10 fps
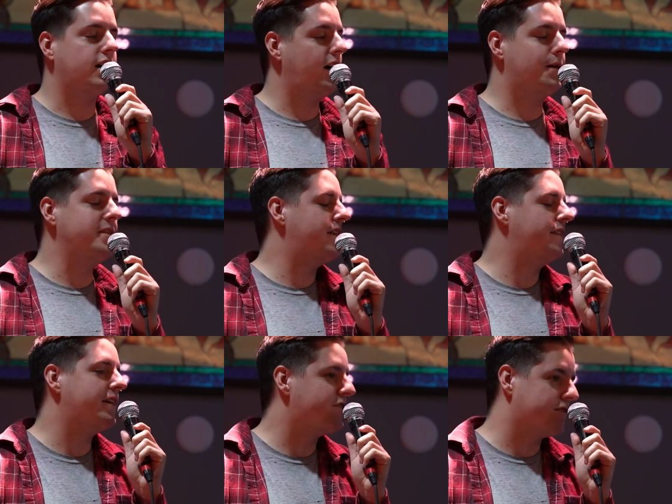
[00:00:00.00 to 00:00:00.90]
I mean,
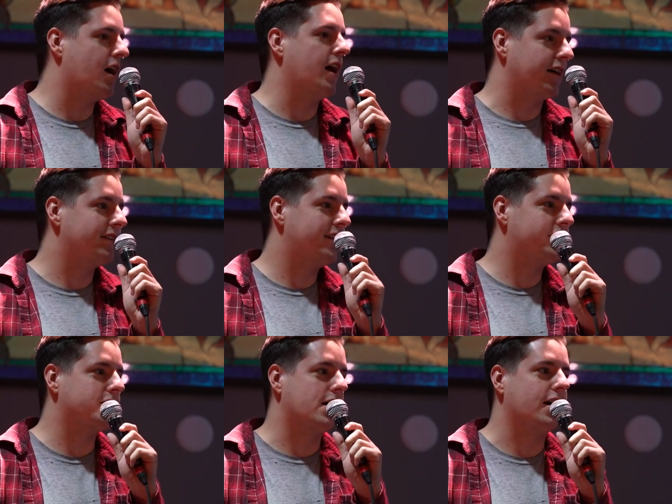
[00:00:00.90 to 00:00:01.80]
they're trying.
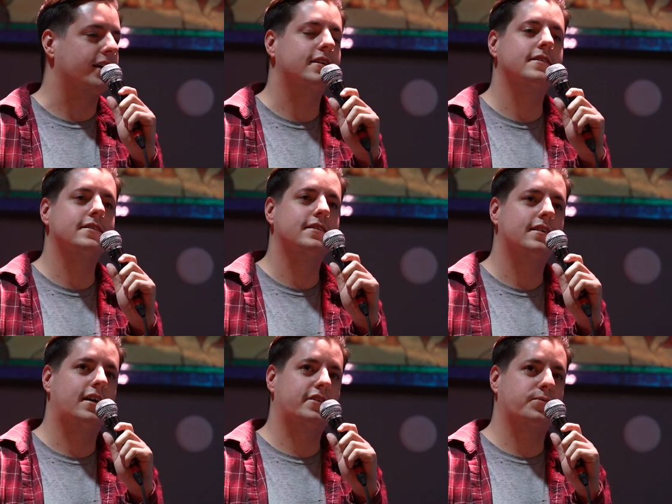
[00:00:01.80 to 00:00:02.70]

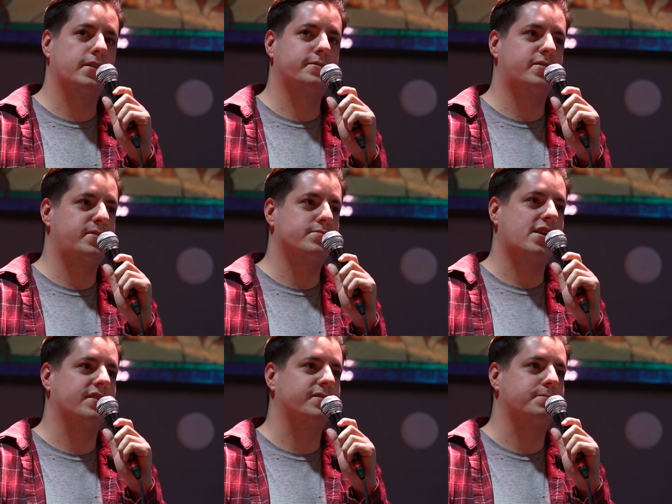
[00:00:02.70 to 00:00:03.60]
I just want them to be
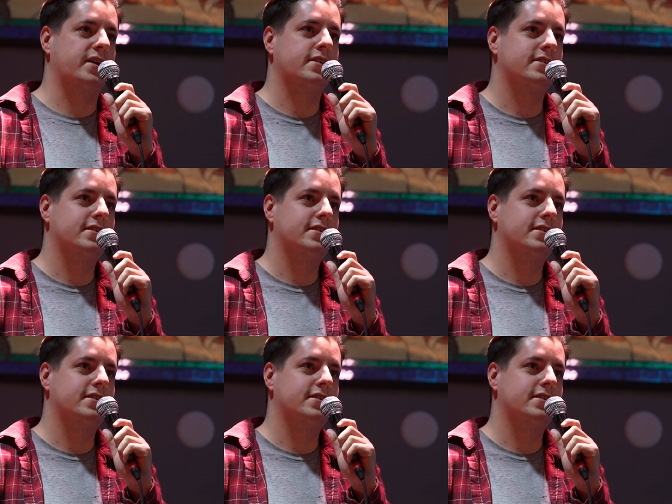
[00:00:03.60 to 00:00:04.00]
proud of me.